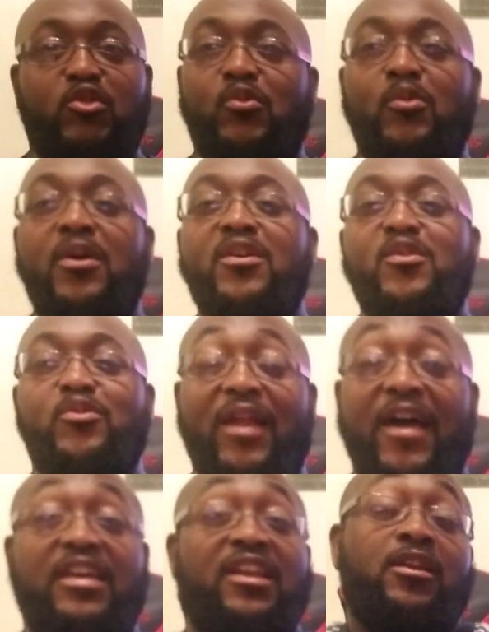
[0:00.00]
who
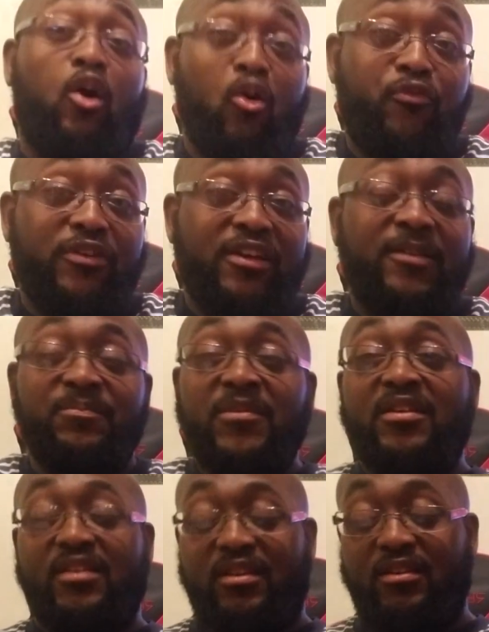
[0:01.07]
like it. And hopefully
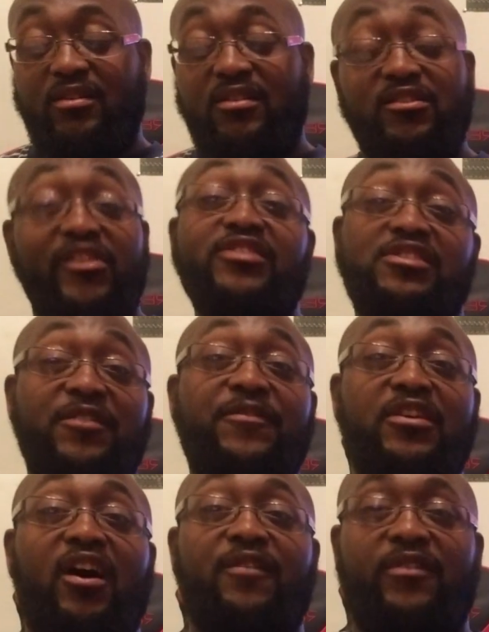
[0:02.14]
you're into the
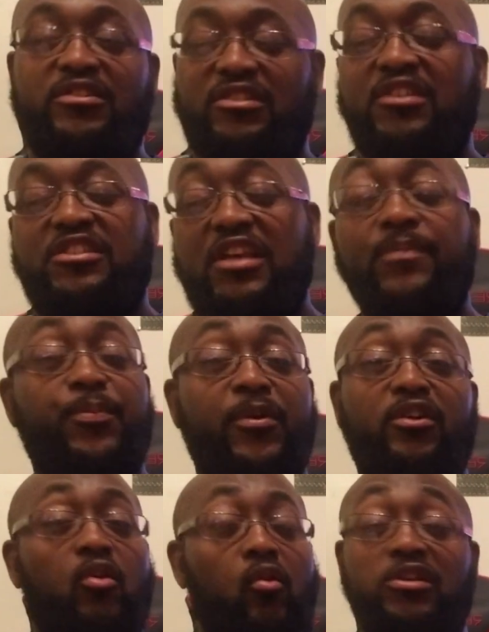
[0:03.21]
VR version. It seemed
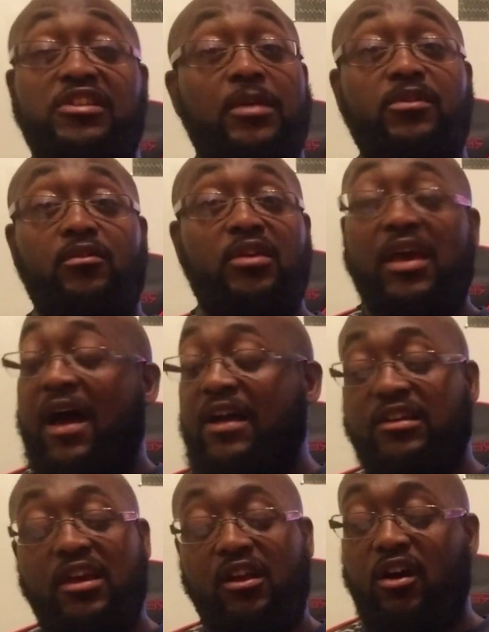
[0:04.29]
pretty cool. It seemed okay. I
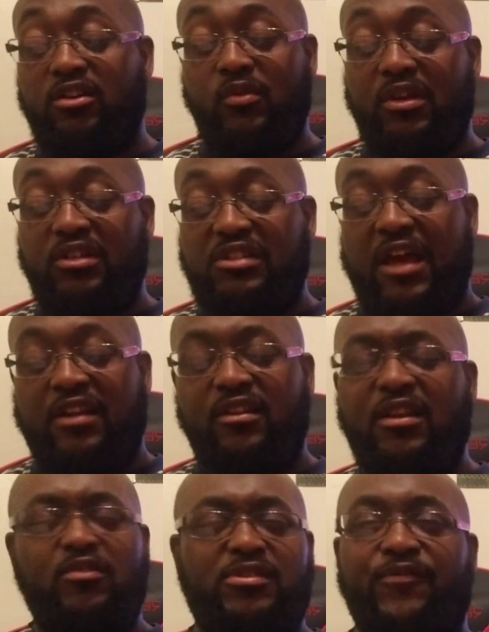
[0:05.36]
can't argue against that. And then
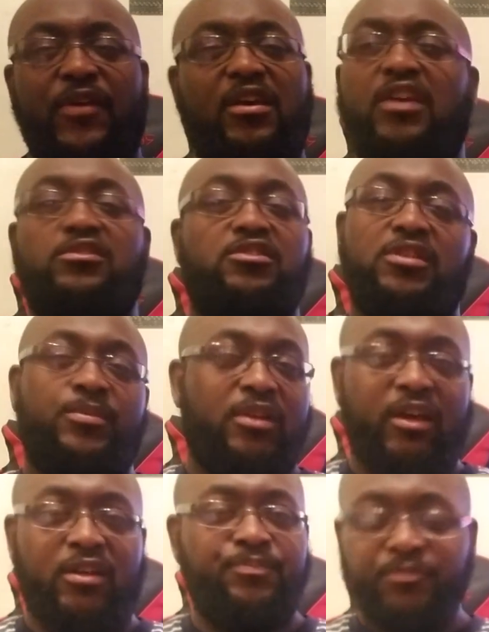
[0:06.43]
there was a vacation
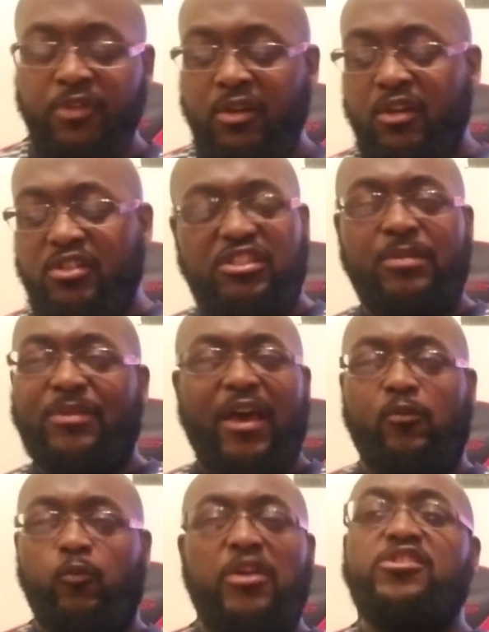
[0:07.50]
simulator. Seemed
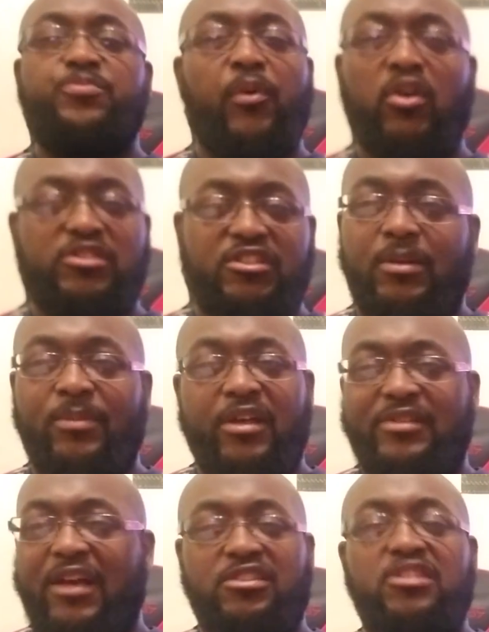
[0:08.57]
like Wii Sports or something
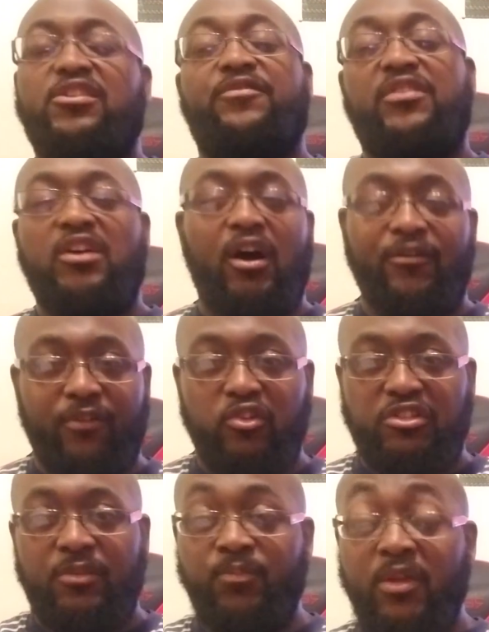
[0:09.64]
like that, just a VR
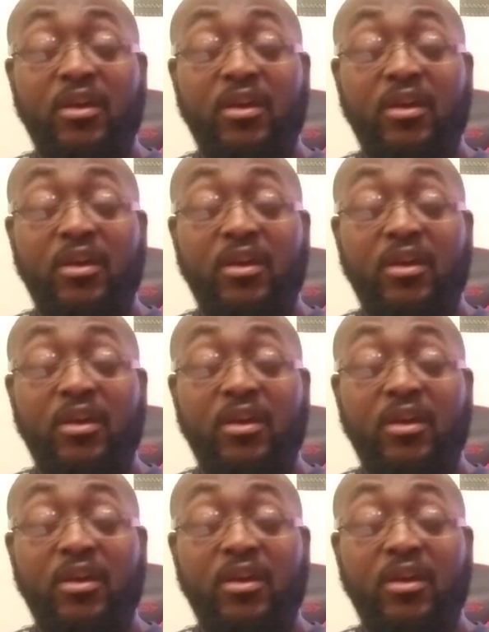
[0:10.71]
version.